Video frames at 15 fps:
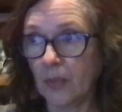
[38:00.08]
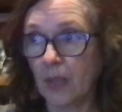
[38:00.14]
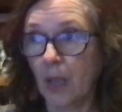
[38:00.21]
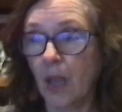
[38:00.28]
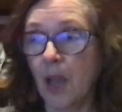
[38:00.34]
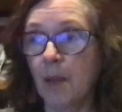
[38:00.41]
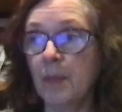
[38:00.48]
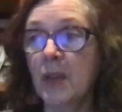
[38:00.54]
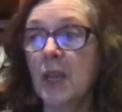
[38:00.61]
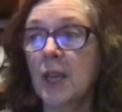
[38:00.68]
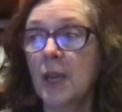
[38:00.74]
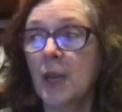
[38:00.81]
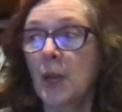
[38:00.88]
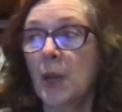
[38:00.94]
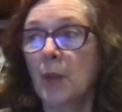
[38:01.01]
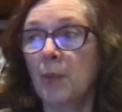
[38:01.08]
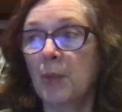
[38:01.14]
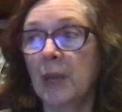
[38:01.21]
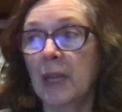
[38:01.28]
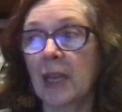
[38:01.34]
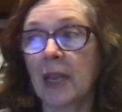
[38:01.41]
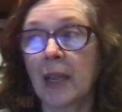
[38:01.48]
Um,
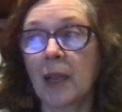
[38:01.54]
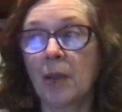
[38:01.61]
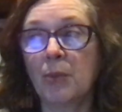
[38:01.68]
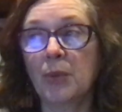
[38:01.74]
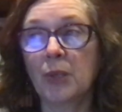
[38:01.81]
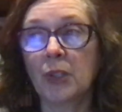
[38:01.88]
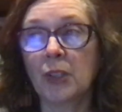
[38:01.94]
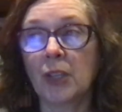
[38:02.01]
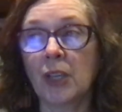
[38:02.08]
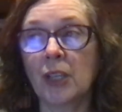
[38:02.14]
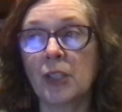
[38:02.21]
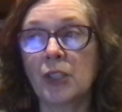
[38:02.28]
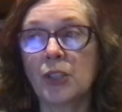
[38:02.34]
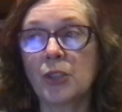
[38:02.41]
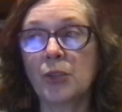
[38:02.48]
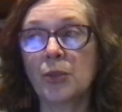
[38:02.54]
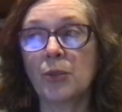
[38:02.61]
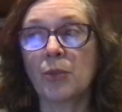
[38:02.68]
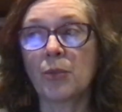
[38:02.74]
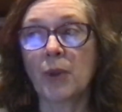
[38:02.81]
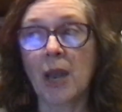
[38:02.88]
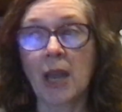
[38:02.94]
but I got pulled on two
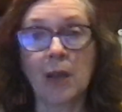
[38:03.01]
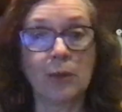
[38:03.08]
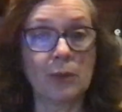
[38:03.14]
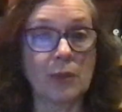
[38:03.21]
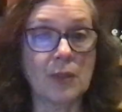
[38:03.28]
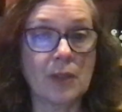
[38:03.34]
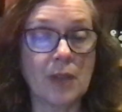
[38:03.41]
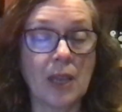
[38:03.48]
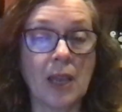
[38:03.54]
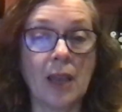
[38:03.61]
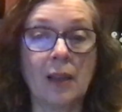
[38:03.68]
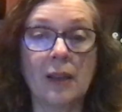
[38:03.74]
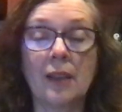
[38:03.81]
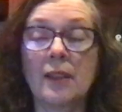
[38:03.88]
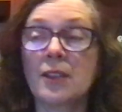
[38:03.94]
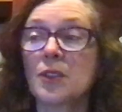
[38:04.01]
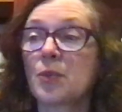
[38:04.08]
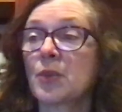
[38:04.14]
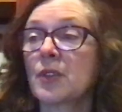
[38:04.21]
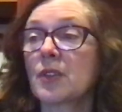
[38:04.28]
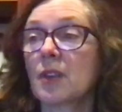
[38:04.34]
rounds, and this was